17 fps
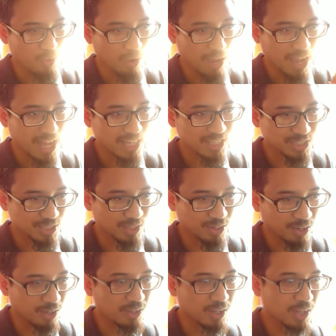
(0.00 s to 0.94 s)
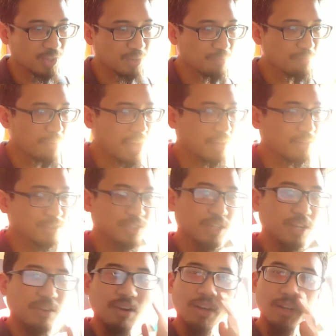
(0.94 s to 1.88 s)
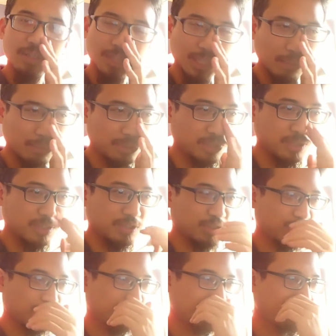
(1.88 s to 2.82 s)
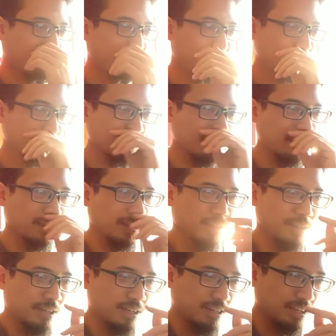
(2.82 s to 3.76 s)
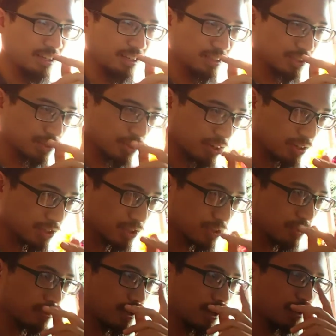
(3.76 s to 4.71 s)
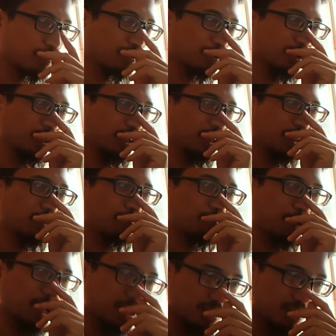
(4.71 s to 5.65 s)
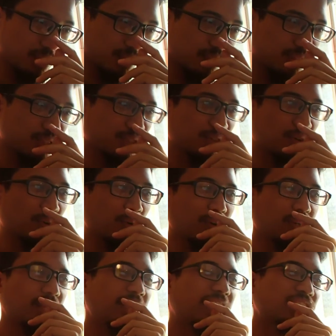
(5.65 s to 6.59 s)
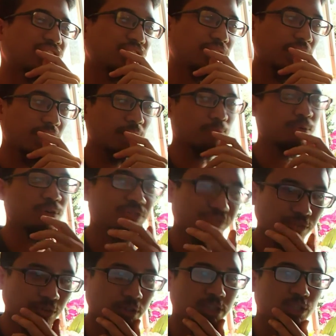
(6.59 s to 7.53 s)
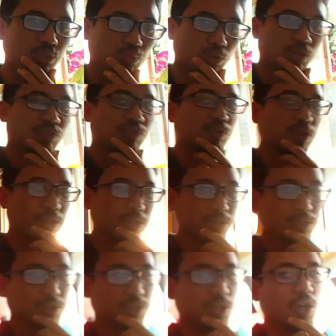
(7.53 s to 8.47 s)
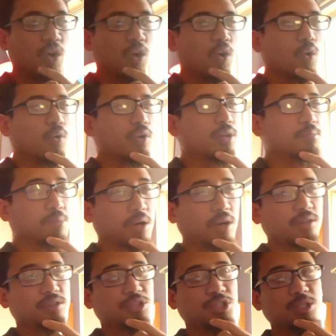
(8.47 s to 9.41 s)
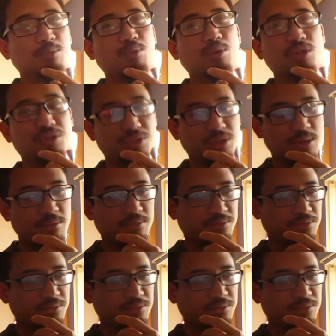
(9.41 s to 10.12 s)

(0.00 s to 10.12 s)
as in all other matters there are exceptions. He is also not really independent or an initiator, preferring to work for others or in partnership with them.